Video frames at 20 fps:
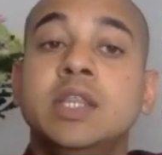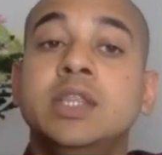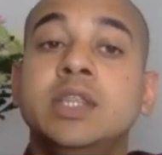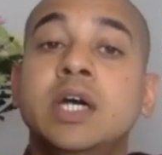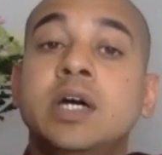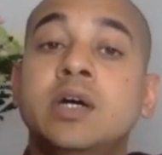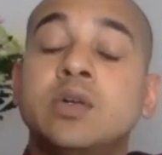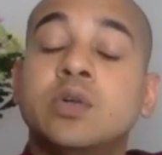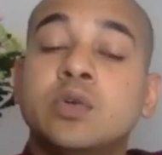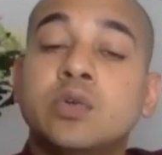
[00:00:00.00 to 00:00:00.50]

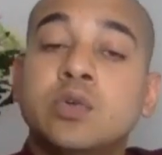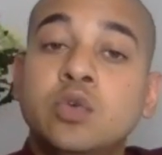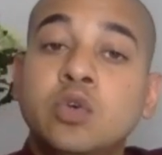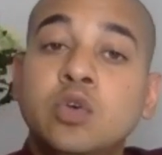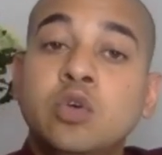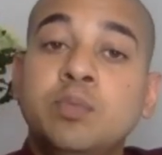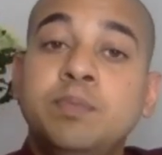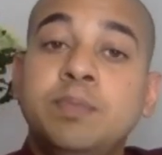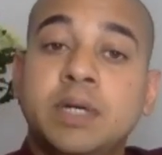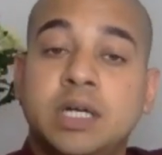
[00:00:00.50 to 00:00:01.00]
the
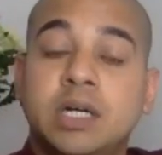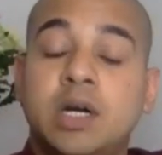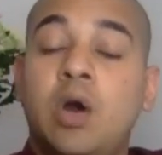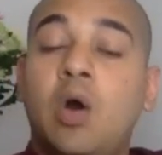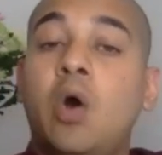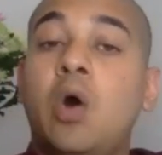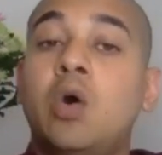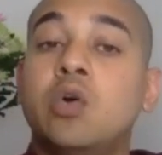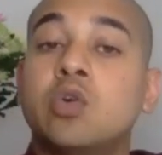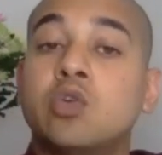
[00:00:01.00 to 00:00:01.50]
rupa
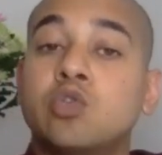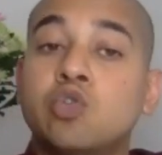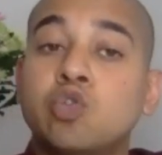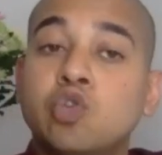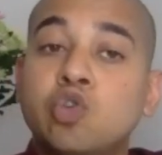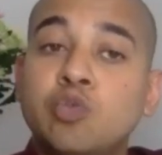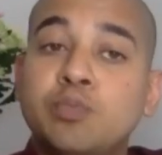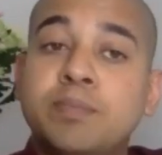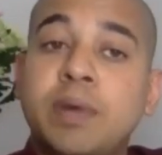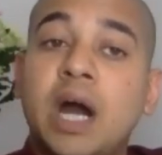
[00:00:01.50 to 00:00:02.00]
or
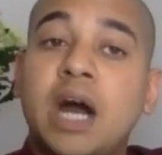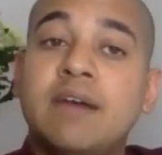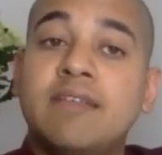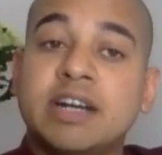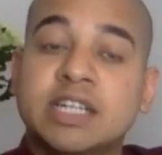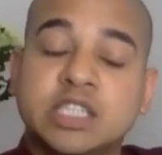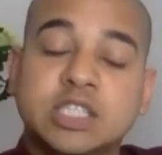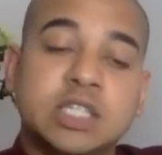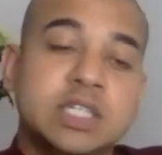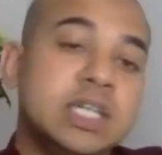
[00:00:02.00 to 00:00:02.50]
rupa
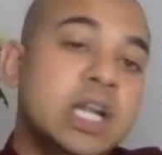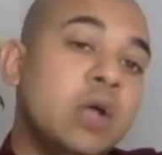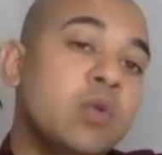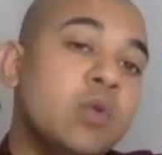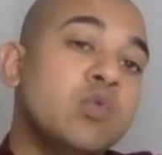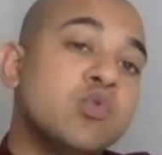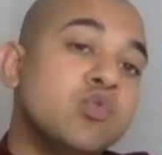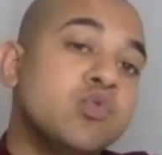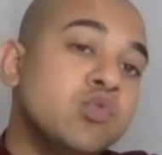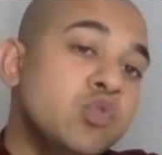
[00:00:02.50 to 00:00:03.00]
vachara. Now,
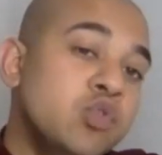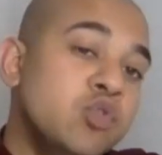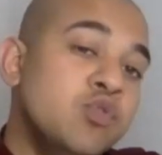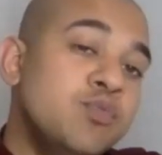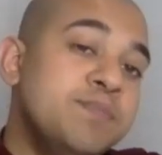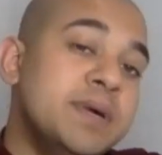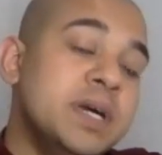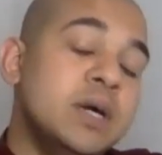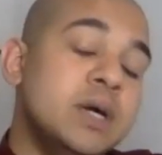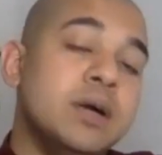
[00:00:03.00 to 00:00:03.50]

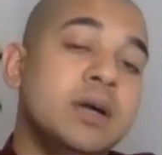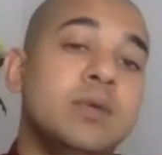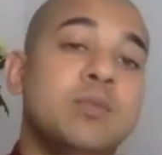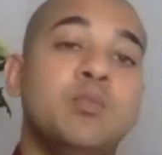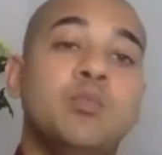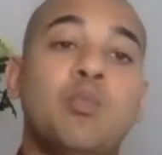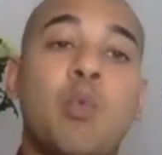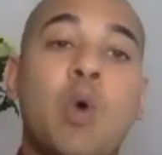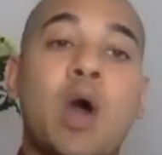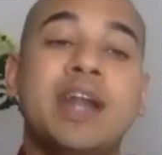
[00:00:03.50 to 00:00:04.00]
rupa,
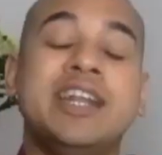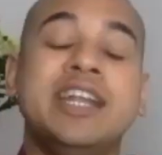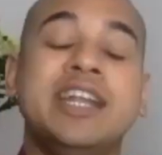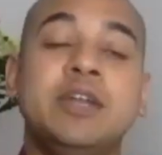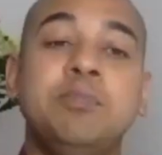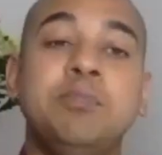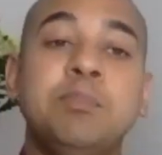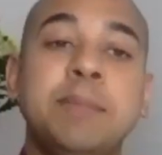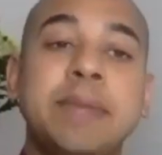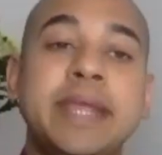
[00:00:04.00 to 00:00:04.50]
what
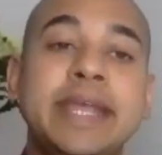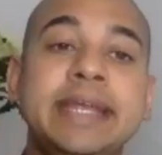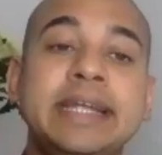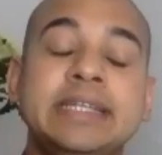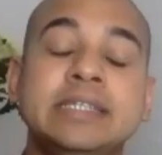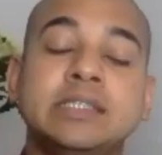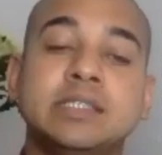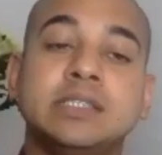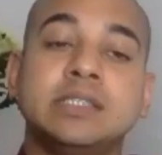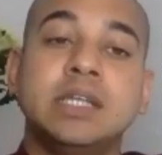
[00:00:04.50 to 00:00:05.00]
it
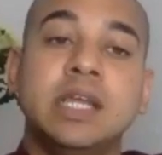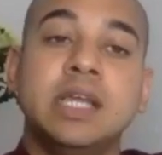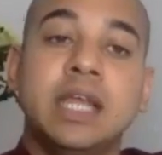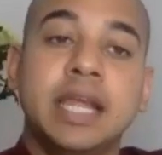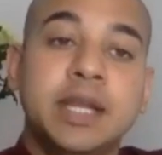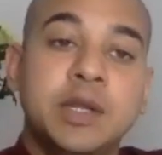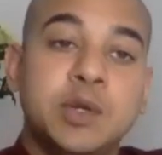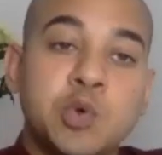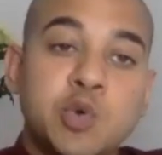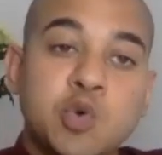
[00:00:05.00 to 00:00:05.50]
means
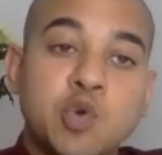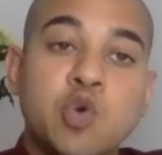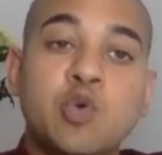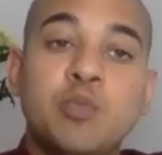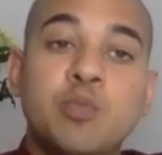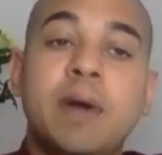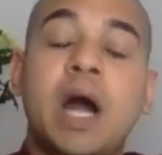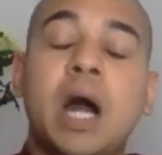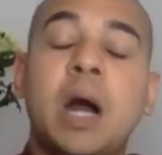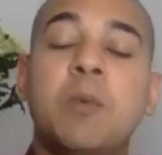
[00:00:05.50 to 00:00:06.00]
in
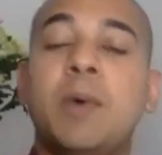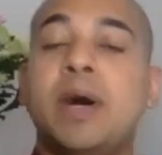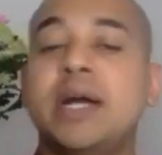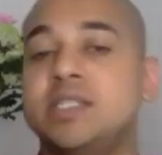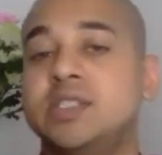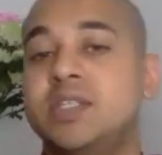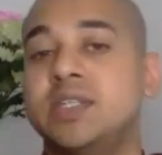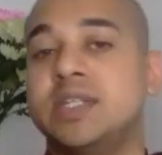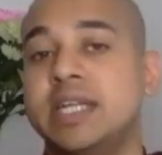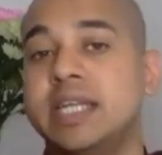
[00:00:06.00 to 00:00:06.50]
rupa
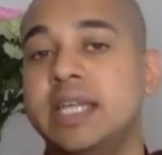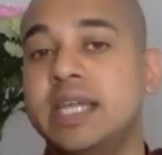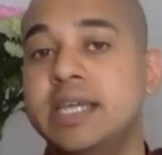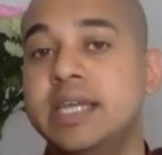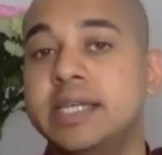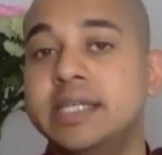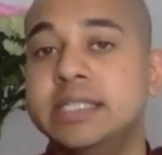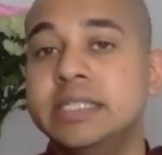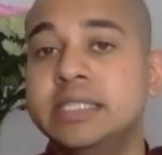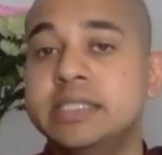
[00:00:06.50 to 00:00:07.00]
vachara
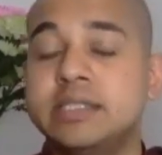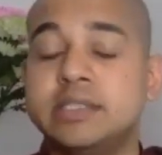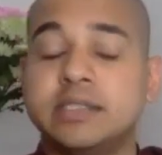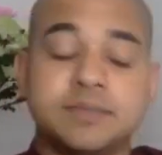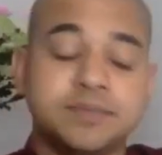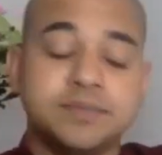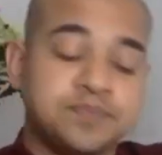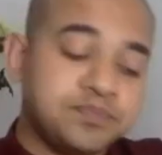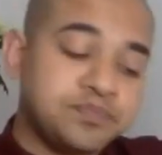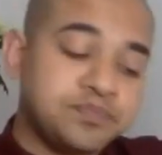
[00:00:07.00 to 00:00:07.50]
is,